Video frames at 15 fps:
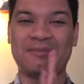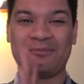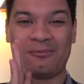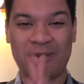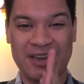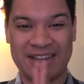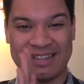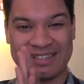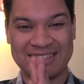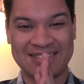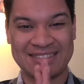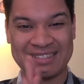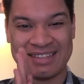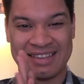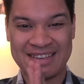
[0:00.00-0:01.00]
been
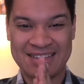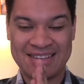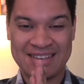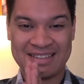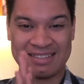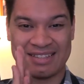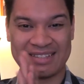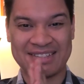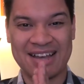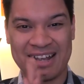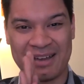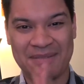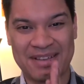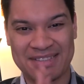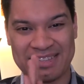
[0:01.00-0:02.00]
waiting to
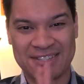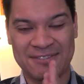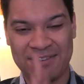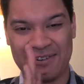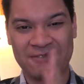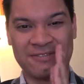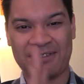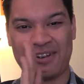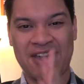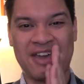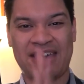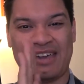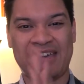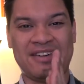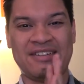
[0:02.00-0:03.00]
talk about this film for
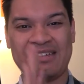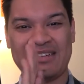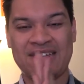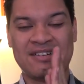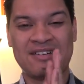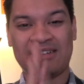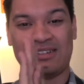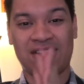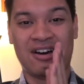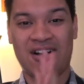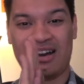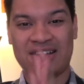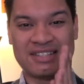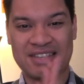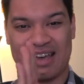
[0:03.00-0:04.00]
a
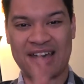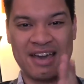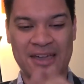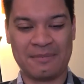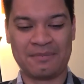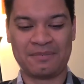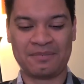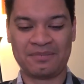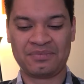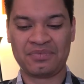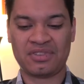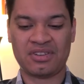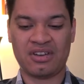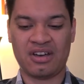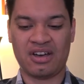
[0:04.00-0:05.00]
long time.
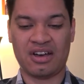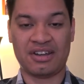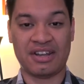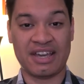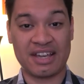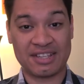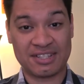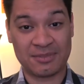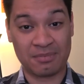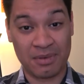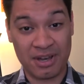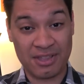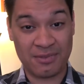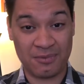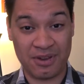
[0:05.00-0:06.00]
Next
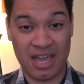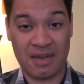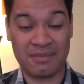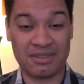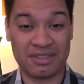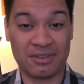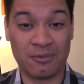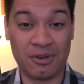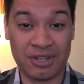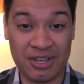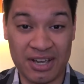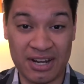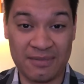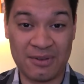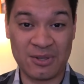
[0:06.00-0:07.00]
month, we're having the
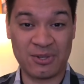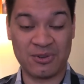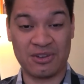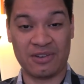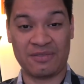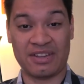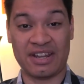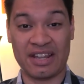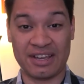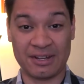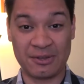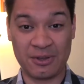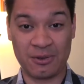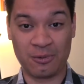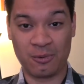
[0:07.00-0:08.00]
one-year anniversary of it, and I'm
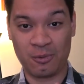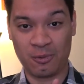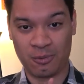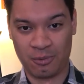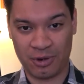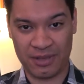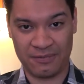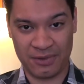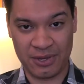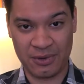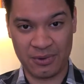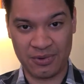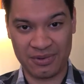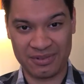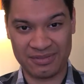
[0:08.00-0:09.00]
going to do a
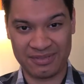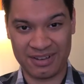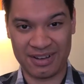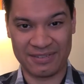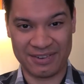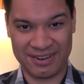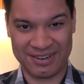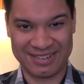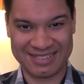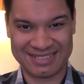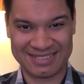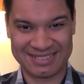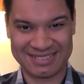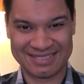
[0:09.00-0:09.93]
review of her